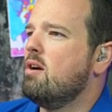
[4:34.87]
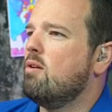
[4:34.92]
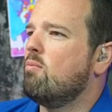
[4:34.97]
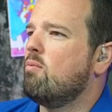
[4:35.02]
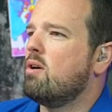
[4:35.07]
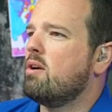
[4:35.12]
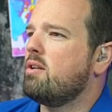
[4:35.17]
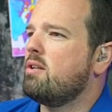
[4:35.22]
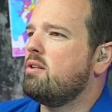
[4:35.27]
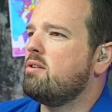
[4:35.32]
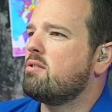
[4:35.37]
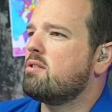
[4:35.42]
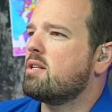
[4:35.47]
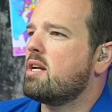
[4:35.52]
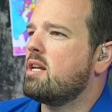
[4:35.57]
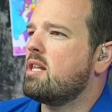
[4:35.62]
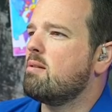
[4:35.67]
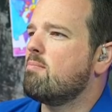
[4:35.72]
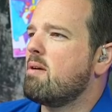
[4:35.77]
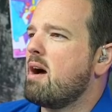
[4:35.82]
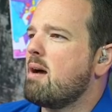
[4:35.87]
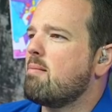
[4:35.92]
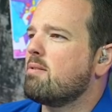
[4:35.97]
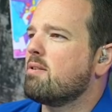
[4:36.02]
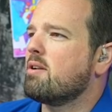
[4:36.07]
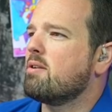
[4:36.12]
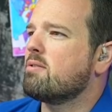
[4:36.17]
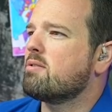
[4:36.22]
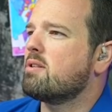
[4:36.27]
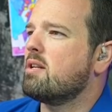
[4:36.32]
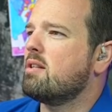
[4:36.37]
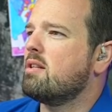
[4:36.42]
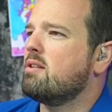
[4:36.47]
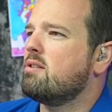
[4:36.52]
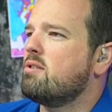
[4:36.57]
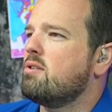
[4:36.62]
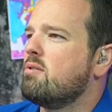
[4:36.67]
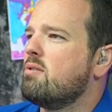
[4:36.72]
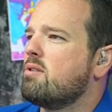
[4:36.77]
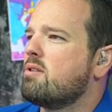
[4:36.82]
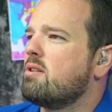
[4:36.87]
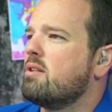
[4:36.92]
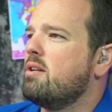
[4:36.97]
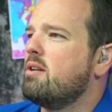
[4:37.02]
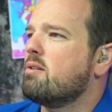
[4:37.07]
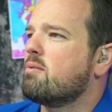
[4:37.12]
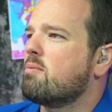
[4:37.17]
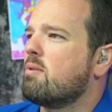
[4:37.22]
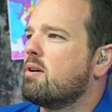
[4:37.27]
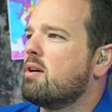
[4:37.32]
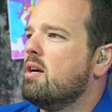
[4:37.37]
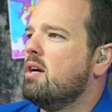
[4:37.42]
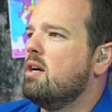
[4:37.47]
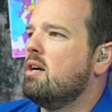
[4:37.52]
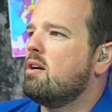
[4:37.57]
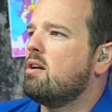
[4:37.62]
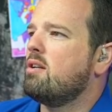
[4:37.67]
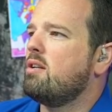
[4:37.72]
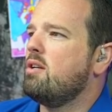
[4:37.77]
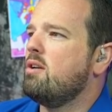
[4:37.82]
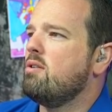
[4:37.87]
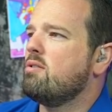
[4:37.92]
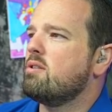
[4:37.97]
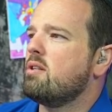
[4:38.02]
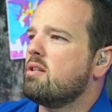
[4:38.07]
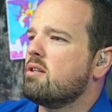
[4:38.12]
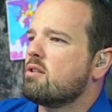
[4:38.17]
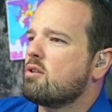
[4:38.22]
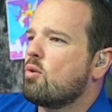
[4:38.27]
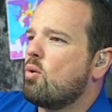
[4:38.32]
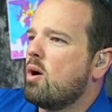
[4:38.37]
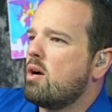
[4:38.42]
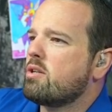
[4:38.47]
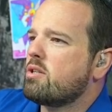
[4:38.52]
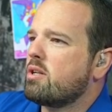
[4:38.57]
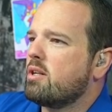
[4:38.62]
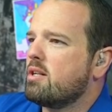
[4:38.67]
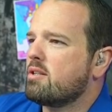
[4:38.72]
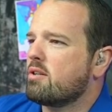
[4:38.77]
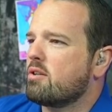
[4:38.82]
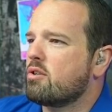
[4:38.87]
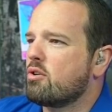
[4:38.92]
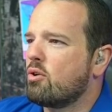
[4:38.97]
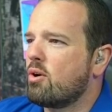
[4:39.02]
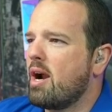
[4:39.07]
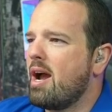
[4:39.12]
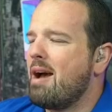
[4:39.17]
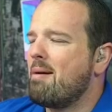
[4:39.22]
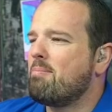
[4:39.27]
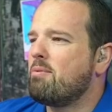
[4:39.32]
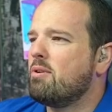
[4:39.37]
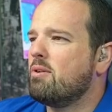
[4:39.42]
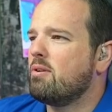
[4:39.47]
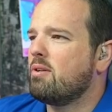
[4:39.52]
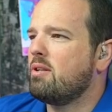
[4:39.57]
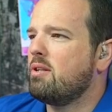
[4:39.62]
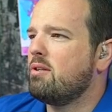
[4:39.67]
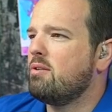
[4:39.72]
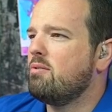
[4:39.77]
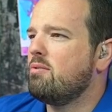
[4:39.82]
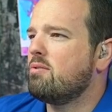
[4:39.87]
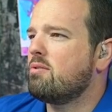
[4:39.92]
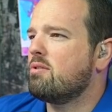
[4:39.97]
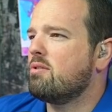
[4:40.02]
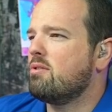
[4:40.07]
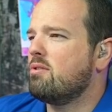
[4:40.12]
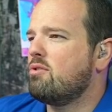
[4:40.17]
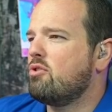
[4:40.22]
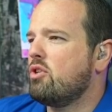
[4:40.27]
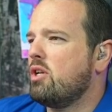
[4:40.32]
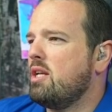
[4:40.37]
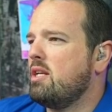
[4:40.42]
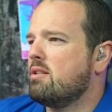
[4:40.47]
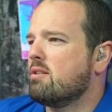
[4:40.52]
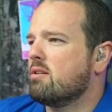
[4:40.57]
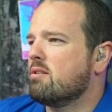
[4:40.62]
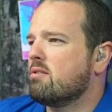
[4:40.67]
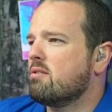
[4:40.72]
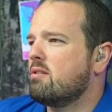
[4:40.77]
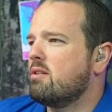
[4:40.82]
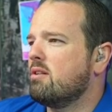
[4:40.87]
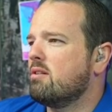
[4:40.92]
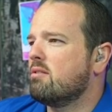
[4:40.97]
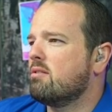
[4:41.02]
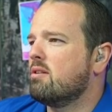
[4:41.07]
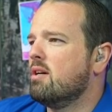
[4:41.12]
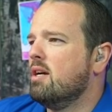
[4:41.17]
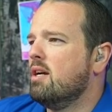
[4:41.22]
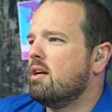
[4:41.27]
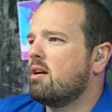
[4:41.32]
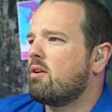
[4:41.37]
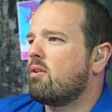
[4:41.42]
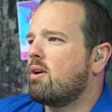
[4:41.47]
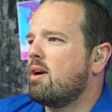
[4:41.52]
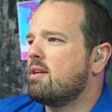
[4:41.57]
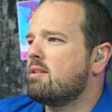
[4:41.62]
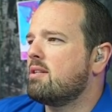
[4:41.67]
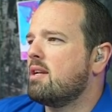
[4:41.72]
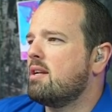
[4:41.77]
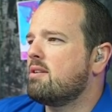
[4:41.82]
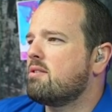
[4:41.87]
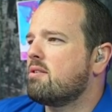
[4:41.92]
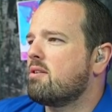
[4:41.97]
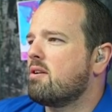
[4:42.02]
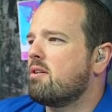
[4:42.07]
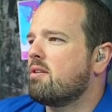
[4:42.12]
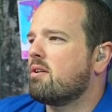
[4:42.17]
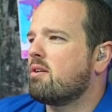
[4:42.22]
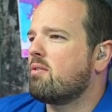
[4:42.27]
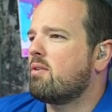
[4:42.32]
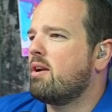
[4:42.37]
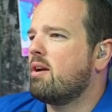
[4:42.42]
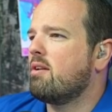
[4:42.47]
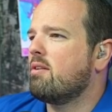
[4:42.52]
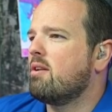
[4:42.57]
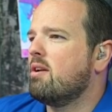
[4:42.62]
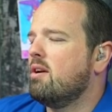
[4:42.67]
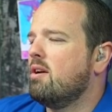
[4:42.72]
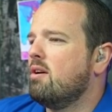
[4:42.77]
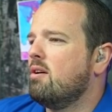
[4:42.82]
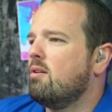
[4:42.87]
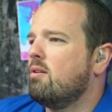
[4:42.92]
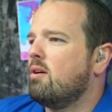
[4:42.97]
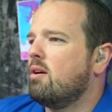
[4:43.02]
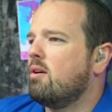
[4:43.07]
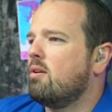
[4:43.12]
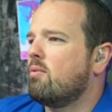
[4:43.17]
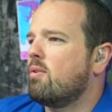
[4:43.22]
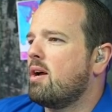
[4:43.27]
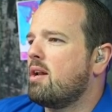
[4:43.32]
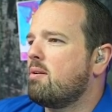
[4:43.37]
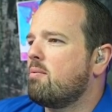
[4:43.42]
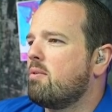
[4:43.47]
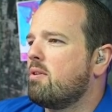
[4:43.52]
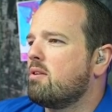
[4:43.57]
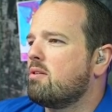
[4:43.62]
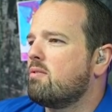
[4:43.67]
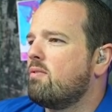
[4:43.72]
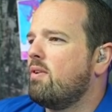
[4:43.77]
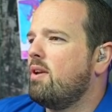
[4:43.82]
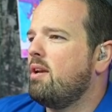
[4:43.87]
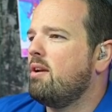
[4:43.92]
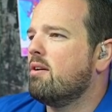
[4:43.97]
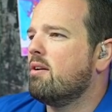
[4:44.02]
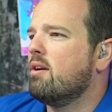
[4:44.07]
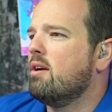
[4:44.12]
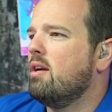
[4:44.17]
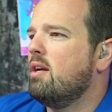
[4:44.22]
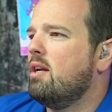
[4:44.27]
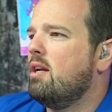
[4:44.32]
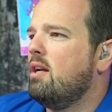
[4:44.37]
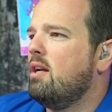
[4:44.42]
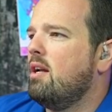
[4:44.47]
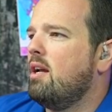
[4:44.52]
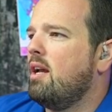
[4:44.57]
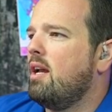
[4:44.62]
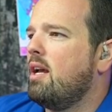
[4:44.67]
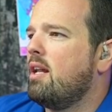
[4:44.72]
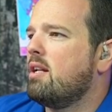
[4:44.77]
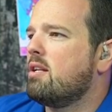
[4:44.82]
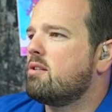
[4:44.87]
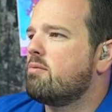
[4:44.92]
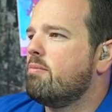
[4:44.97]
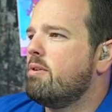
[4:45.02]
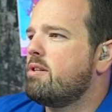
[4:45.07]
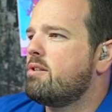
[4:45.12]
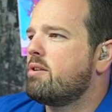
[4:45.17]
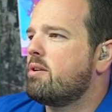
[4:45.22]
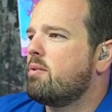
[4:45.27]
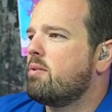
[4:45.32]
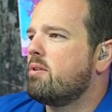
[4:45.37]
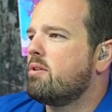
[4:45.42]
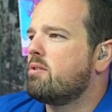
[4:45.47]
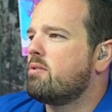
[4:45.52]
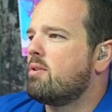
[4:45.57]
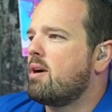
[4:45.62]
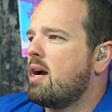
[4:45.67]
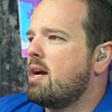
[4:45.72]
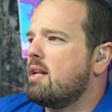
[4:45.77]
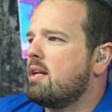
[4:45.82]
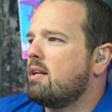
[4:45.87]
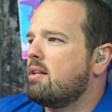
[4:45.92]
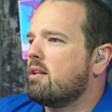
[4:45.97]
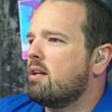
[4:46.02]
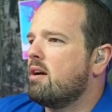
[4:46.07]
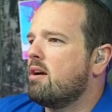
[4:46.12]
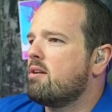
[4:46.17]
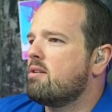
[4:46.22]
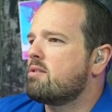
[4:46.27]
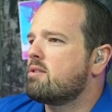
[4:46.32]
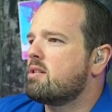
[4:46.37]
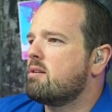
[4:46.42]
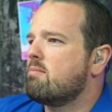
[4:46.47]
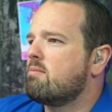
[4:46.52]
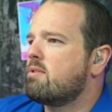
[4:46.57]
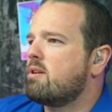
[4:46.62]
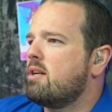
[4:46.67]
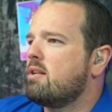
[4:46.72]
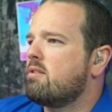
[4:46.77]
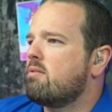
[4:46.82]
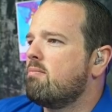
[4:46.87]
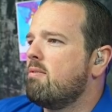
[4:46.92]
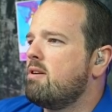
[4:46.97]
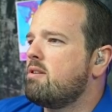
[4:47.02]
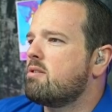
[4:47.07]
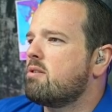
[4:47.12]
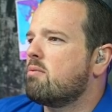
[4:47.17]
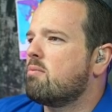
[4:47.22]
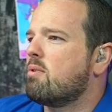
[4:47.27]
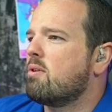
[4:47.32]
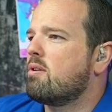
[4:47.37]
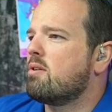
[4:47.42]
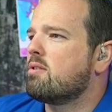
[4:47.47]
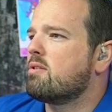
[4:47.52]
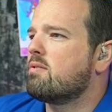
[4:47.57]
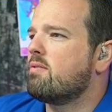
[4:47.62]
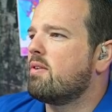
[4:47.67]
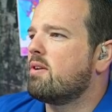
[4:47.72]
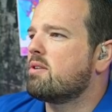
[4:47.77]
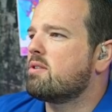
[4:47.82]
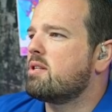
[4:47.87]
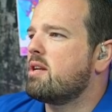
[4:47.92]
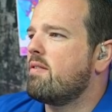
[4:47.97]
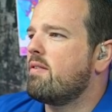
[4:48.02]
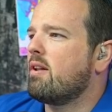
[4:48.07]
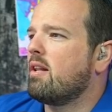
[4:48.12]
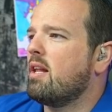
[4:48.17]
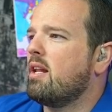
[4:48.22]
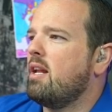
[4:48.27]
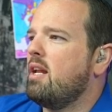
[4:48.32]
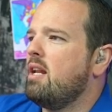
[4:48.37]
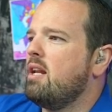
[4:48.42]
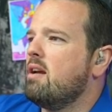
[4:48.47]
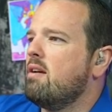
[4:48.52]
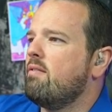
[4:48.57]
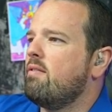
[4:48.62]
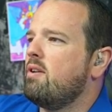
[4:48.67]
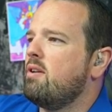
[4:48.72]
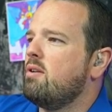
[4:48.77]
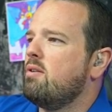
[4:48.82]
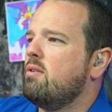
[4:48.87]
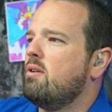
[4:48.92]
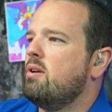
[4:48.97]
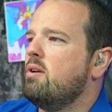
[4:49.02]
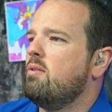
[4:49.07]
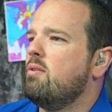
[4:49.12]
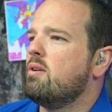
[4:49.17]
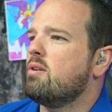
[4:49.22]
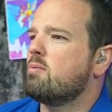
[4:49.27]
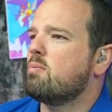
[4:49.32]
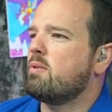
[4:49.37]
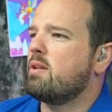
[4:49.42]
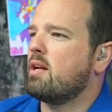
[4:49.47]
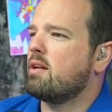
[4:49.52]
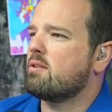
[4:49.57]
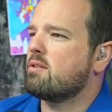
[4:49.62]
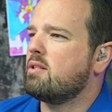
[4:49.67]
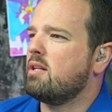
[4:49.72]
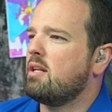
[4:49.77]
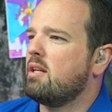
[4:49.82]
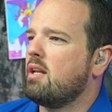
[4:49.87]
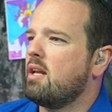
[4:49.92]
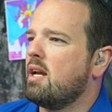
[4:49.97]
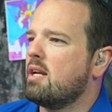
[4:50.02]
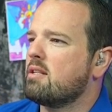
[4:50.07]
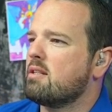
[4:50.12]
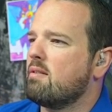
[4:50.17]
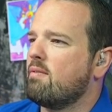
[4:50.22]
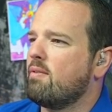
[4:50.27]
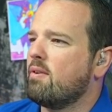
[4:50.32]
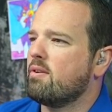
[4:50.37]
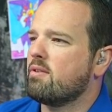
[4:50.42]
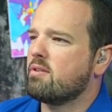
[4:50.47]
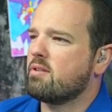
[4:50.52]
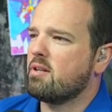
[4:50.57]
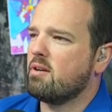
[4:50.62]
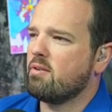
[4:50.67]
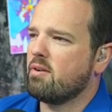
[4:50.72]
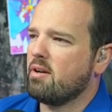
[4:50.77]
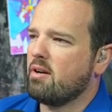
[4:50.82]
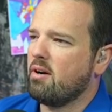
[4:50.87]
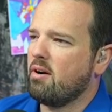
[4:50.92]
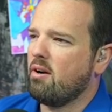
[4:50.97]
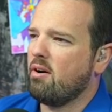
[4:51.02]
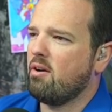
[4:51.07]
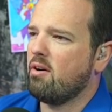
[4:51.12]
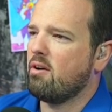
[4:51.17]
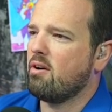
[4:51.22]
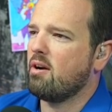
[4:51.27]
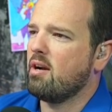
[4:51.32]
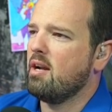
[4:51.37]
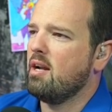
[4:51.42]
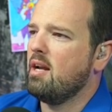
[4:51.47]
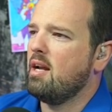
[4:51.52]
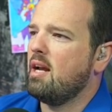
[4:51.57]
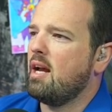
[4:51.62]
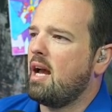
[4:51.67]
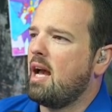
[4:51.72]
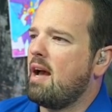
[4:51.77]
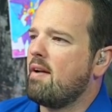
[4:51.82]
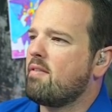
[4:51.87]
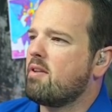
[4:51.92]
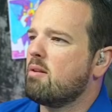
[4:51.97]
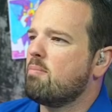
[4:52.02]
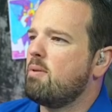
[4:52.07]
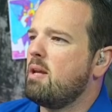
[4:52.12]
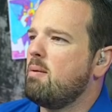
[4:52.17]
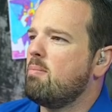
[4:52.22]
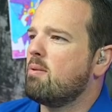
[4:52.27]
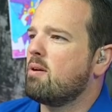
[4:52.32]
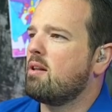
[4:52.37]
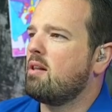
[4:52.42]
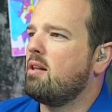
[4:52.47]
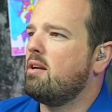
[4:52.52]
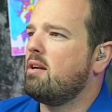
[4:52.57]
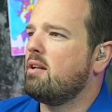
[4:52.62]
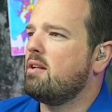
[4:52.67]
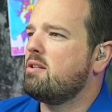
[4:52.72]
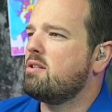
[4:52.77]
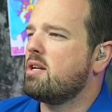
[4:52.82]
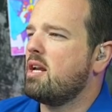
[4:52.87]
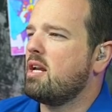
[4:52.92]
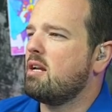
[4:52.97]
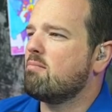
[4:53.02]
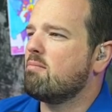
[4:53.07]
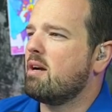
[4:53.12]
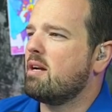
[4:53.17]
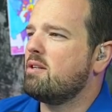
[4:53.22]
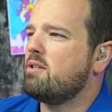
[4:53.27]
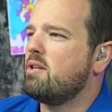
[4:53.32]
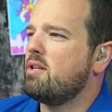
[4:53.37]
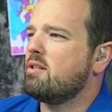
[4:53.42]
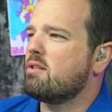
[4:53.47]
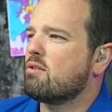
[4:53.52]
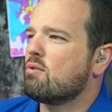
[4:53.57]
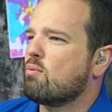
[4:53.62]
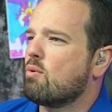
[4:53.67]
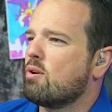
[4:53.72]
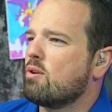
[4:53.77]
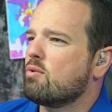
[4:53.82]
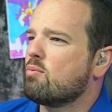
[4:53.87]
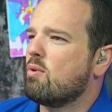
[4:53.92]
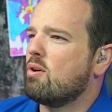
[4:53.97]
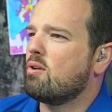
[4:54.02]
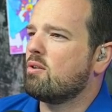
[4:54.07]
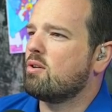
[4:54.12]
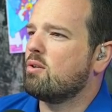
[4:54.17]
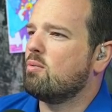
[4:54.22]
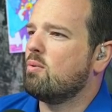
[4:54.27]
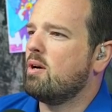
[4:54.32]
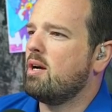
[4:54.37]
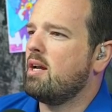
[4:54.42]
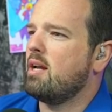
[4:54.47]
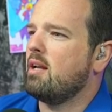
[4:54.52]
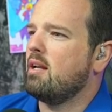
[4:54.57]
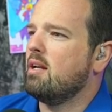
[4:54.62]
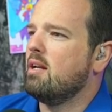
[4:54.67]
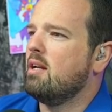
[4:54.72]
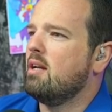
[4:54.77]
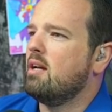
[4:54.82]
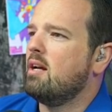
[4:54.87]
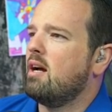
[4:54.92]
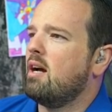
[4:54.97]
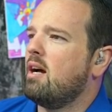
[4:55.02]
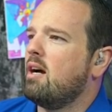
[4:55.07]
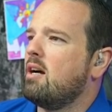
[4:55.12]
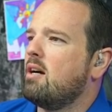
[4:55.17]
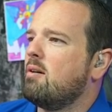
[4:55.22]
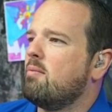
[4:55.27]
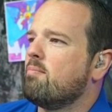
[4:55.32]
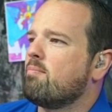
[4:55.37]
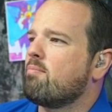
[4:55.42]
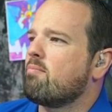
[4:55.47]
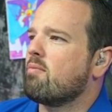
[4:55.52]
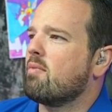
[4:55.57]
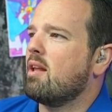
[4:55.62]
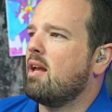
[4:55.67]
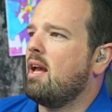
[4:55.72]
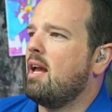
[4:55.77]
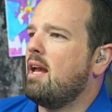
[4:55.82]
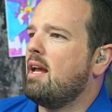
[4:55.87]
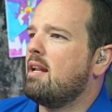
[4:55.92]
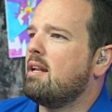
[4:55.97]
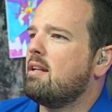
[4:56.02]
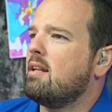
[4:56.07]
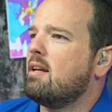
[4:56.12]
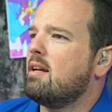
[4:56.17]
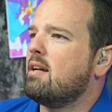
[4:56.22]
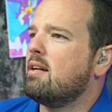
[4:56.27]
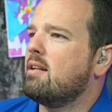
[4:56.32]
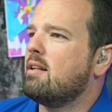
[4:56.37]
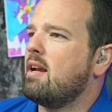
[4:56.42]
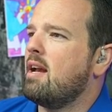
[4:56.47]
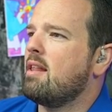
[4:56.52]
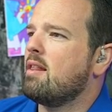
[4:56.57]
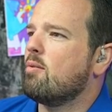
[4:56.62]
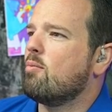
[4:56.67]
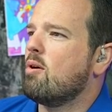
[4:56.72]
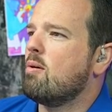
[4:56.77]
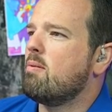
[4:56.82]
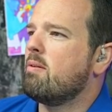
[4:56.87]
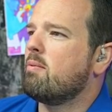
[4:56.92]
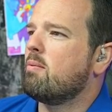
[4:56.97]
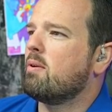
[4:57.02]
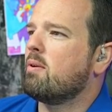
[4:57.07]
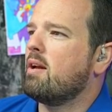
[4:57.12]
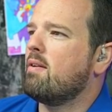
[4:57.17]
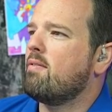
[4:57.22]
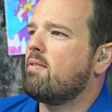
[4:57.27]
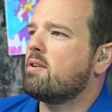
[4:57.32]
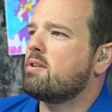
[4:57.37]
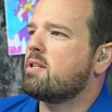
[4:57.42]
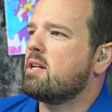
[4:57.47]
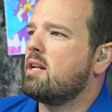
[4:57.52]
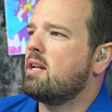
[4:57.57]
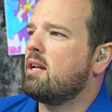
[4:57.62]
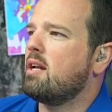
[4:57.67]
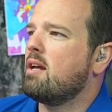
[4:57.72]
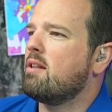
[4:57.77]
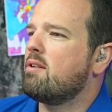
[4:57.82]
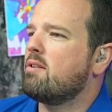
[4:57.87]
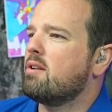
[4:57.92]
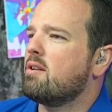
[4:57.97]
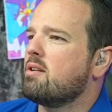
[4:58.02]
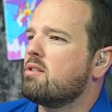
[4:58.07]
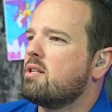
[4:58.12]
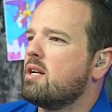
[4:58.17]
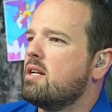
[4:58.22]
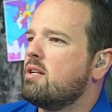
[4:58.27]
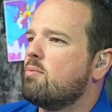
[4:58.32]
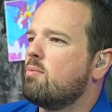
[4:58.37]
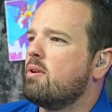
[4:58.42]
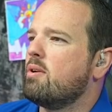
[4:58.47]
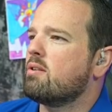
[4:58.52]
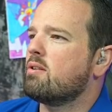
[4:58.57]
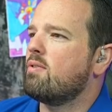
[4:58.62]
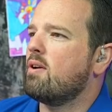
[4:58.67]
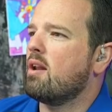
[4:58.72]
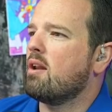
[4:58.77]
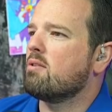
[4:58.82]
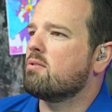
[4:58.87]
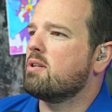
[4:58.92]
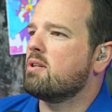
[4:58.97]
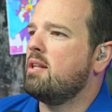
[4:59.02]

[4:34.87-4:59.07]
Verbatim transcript: What do you say? The Bible notes that the Jewish leaders were using this question as a trap to accuse Jesus. Still, Christ answered on the ground, uh, writing with his finger, and his mystery with his writing, and they uttered some transformational words. Verse seven, let any of you who is without sin cast the first stone at her. After the people, clearly shaken by Jesus' words, walked away. Um, and, uh, and the woman were left their sin together, and exchange went as follows.